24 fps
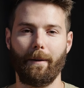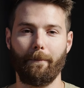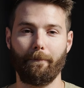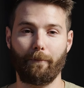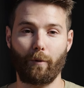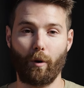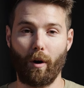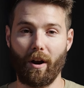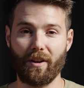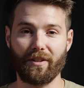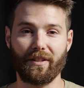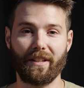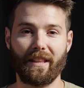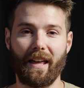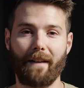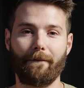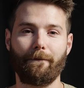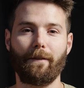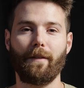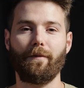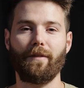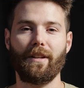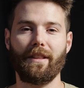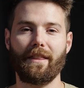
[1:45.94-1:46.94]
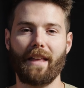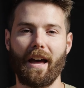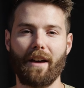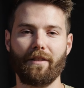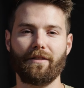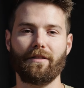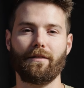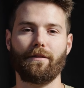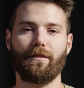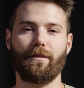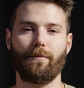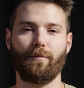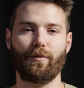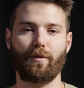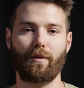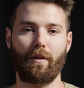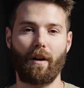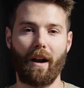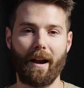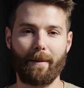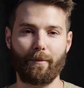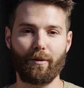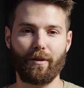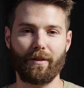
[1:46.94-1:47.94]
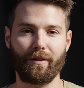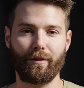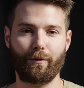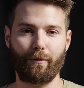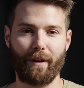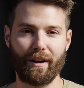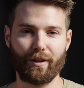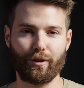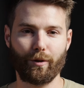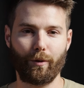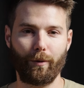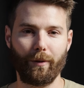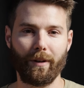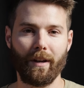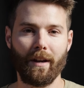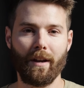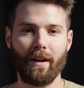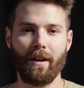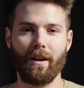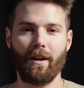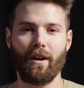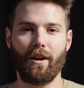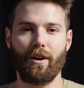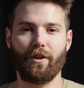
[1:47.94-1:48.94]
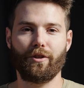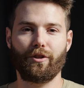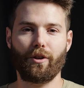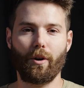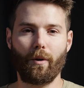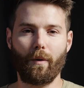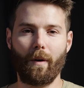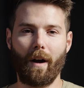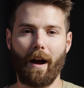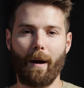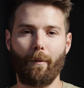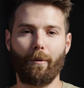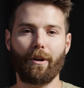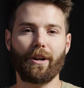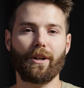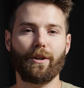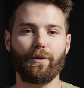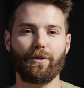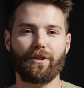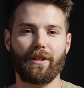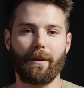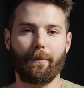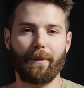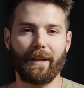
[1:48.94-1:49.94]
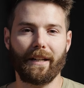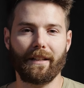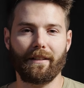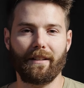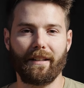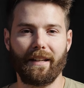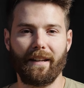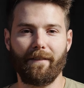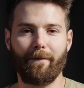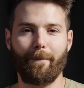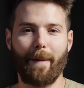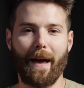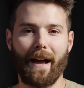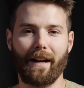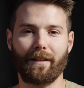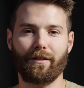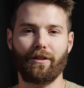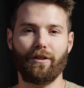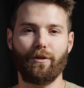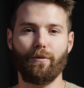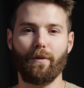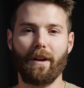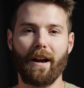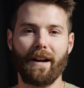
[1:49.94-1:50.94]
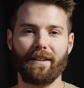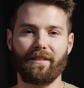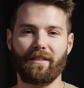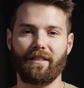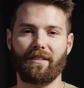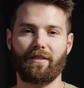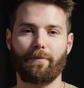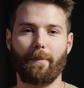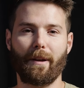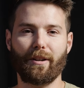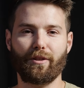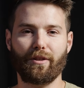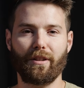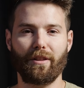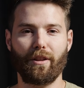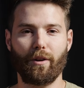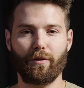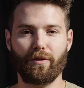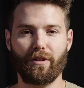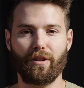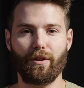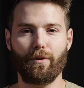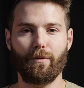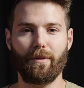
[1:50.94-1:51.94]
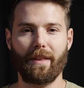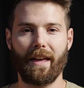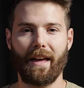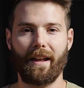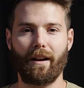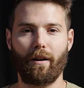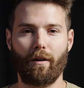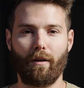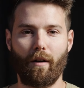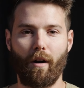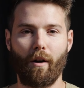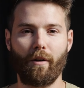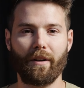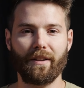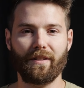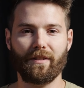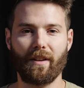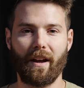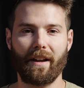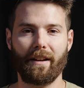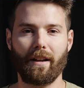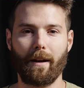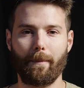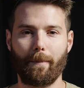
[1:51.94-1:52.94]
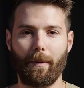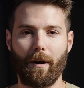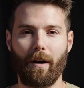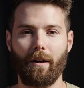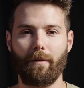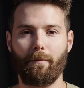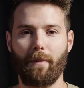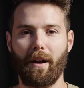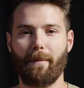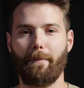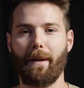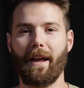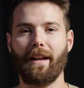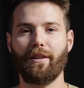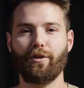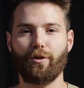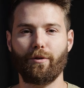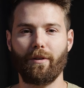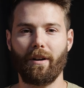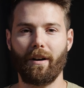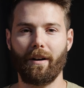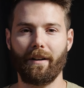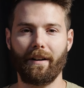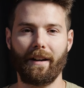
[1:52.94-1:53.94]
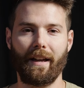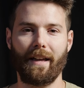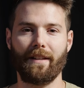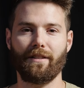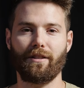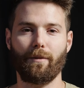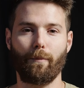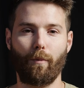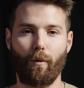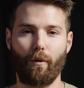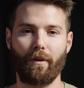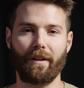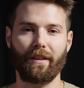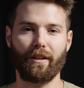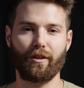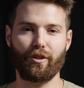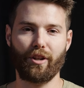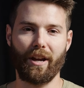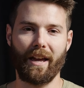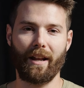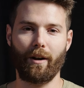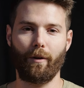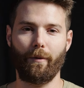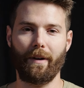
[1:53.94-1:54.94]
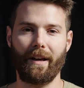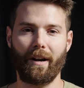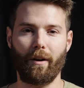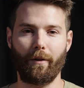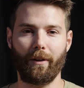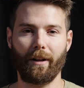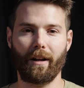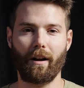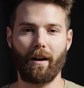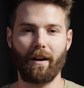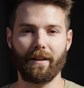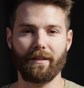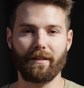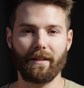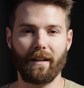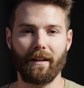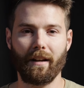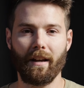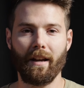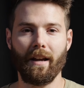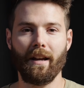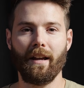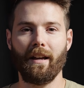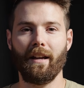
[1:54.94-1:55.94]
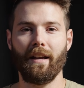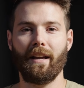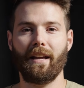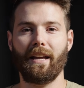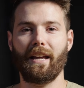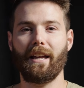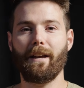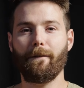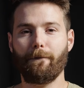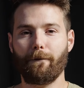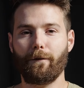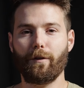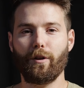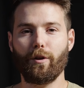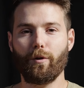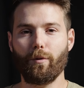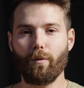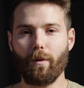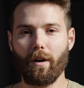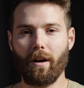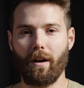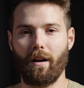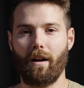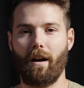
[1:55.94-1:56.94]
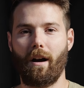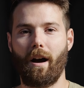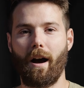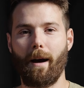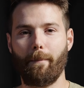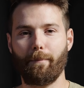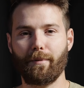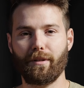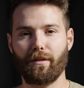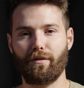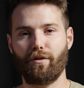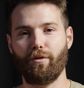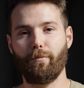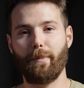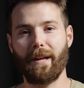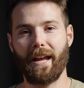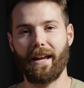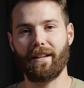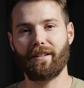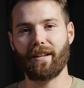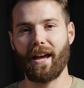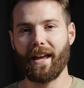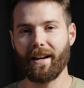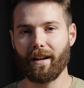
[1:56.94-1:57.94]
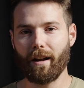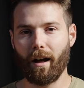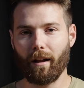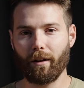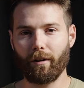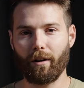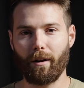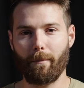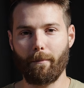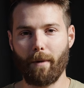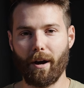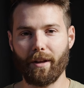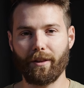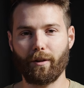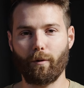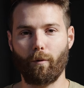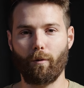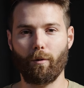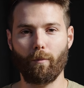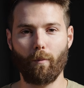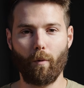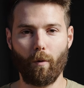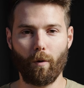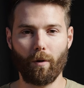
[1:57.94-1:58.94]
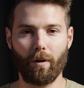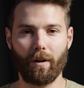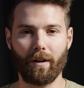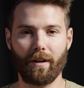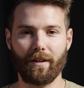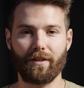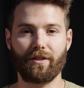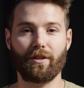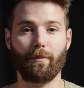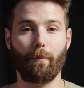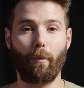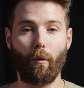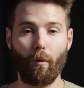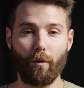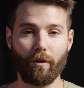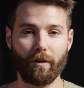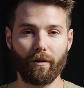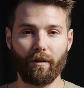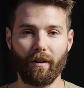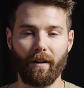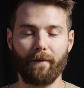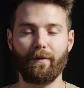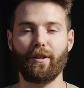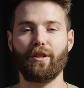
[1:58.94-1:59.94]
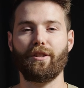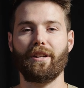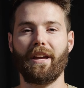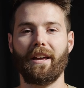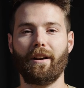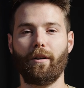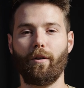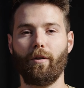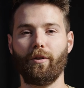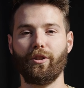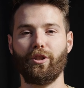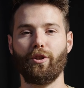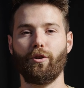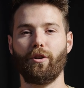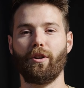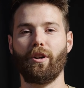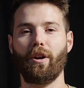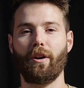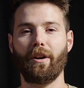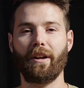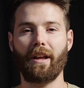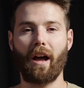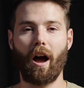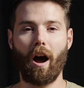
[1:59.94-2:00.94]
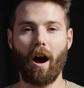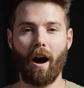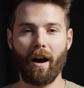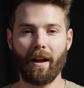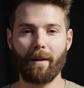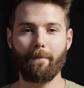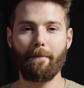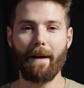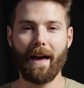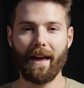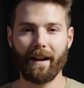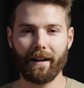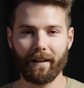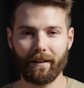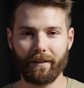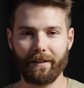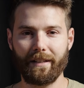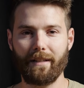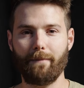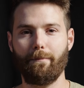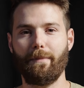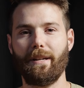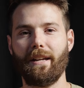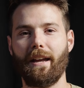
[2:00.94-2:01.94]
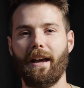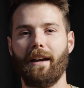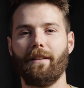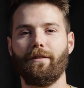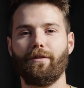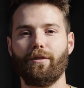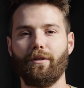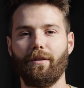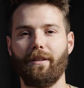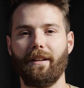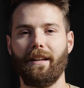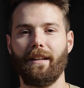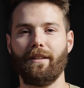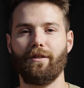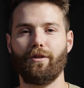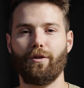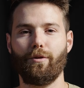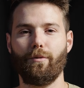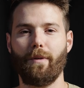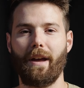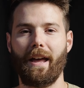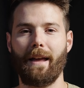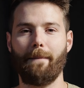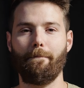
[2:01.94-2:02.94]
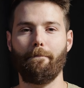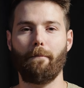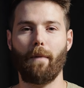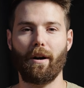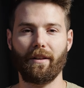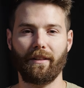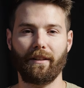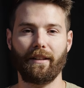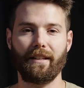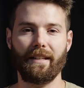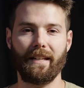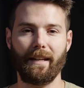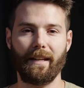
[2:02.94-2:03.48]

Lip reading: crossing that 50,000 subscriber threshold. So I want to do something to give back to you guys, especially those of you that are already signed up on my Patreon and supporting the channel and all the content. If you opt to be a $10 a month or more supporter of the channel, you're gonna automatically be entered into a monthly